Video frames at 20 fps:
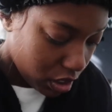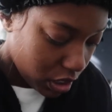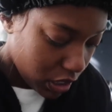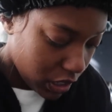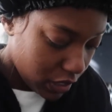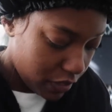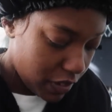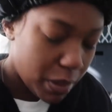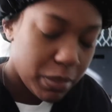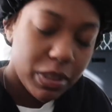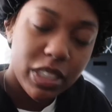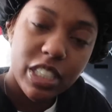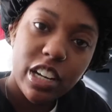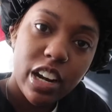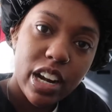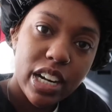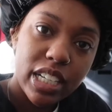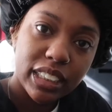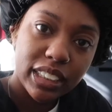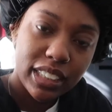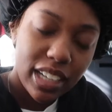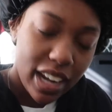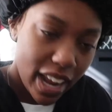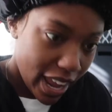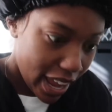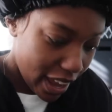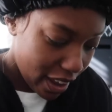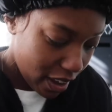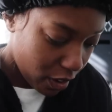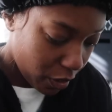if I'm sharing this
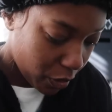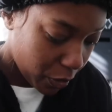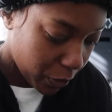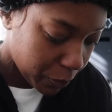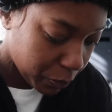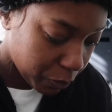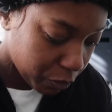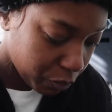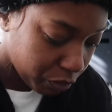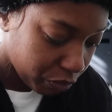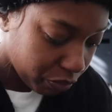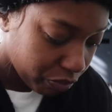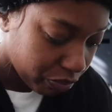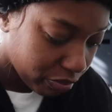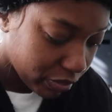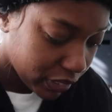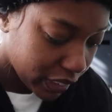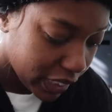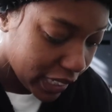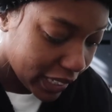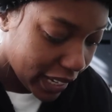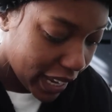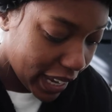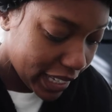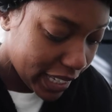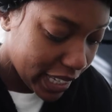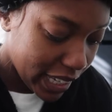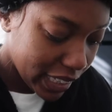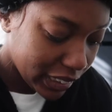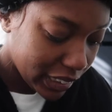now and I
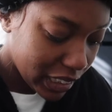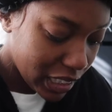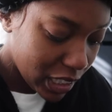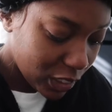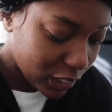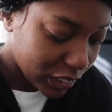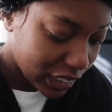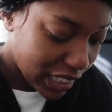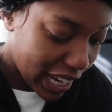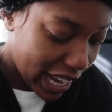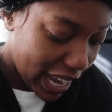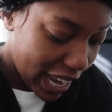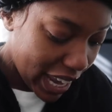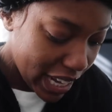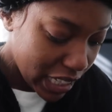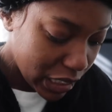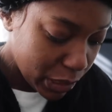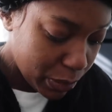get to those days,